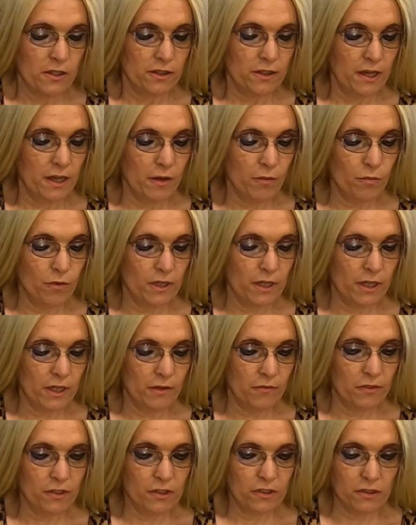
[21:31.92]
we
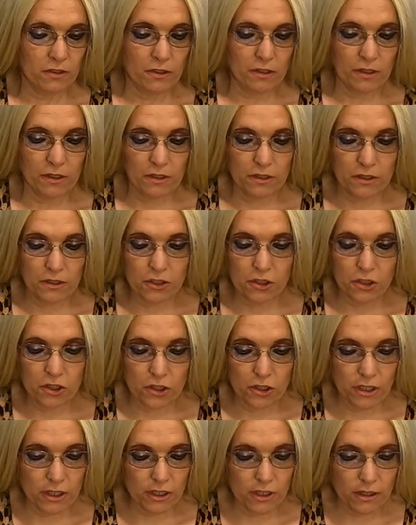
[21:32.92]
have the
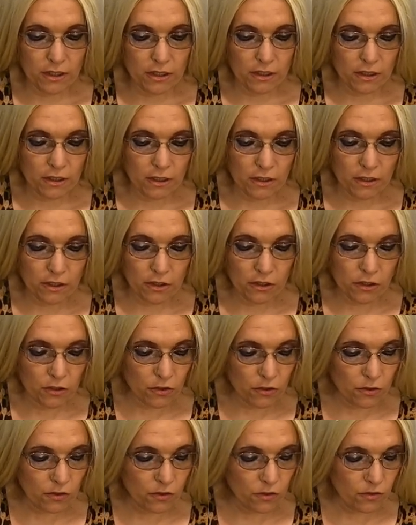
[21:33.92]
Touch
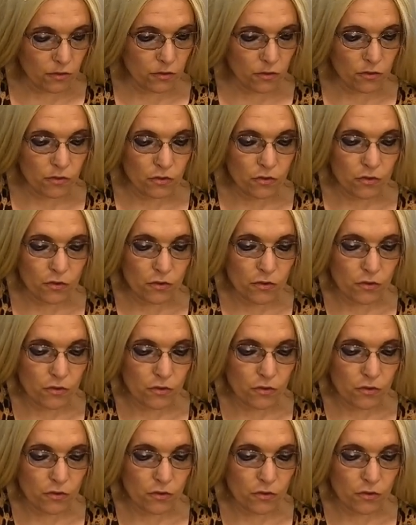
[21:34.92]
In